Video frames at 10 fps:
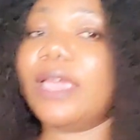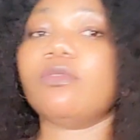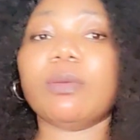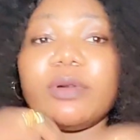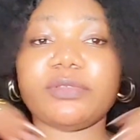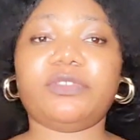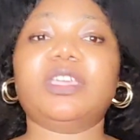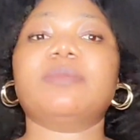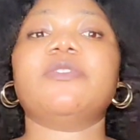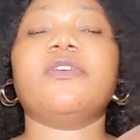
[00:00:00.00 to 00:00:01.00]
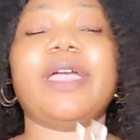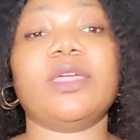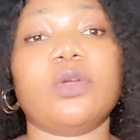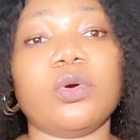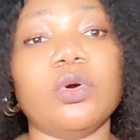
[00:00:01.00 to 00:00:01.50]
one more thing before I
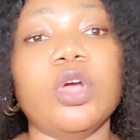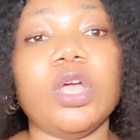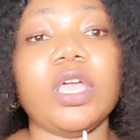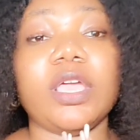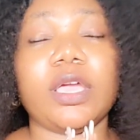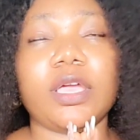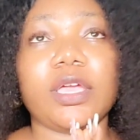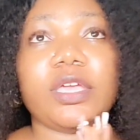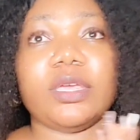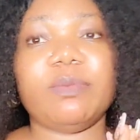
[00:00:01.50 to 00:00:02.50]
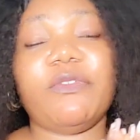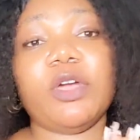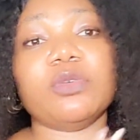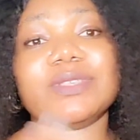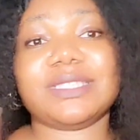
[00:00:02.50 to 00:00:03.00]
go. Before
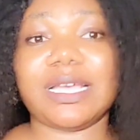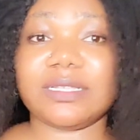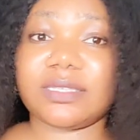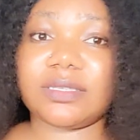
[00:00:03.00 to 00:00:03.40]
you start